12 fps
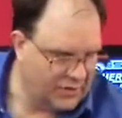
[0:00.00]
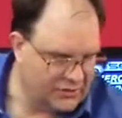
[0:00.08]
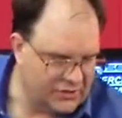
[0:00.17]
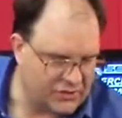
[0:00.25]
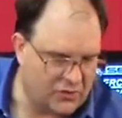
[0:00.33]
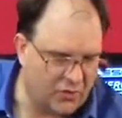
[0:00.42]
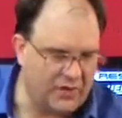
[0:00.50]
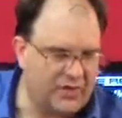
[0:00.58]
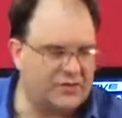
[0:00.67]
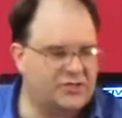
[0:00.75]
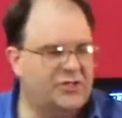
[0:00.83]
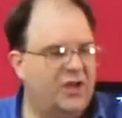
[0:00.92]
Just go to
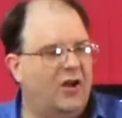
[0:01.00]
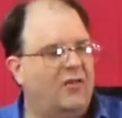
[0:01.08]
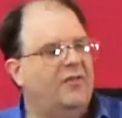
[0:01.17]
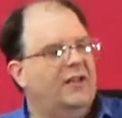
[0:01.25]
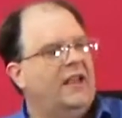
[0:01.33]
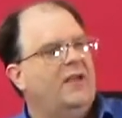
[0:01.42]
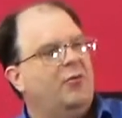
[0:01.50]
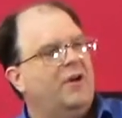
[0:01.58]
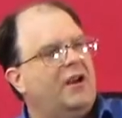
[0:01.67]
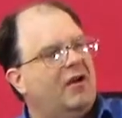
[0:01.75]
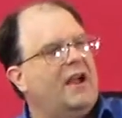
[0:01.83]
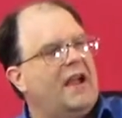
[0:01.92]
your shelf and
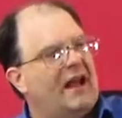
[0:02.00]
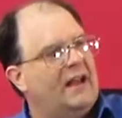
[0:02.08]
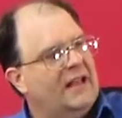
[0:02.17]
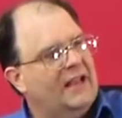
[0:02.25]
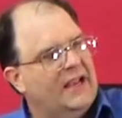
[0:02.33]
where you're at,